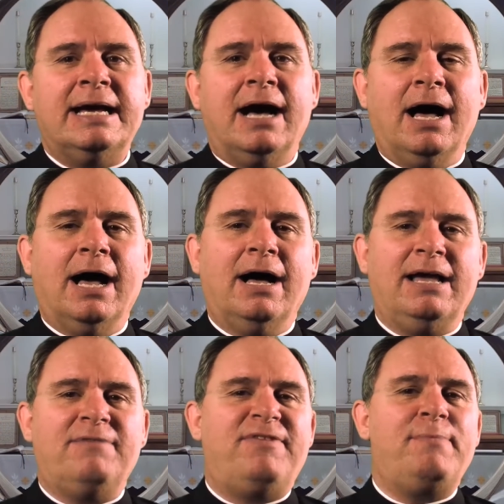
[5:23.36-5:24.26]
uh,
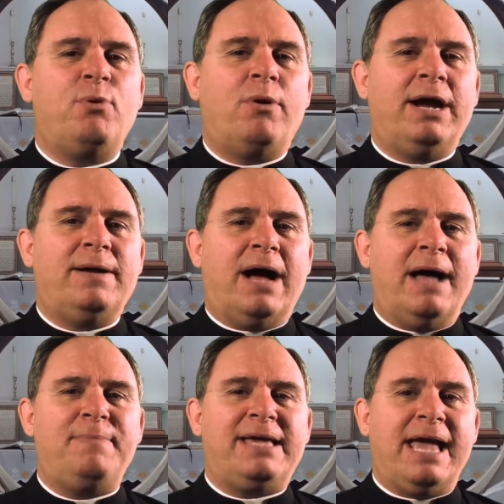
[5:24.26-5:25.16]
in February,
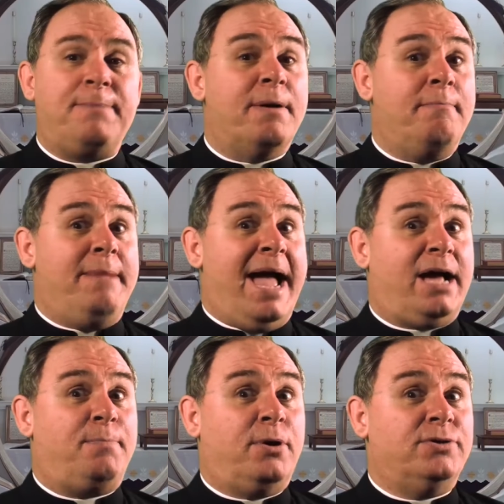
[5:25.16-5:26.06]
I became a
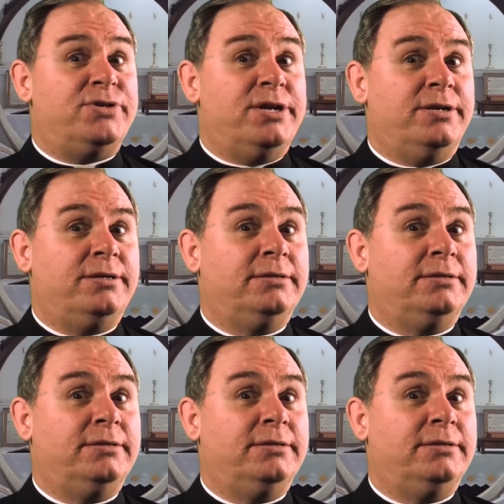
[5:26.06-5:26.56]
Mac person.